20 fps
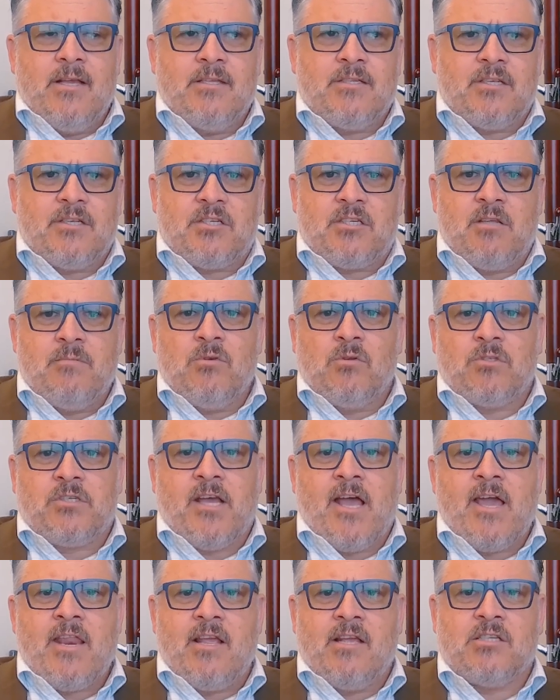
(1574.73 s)

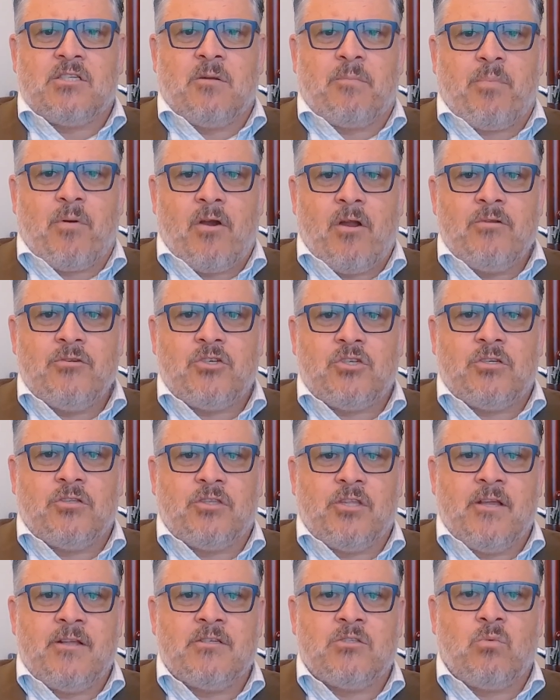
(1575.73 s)
simultaneous approach to
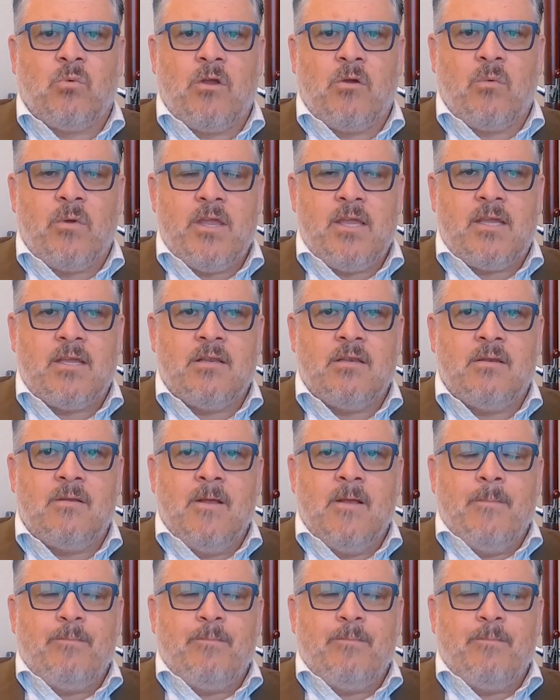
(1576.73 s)
things where we can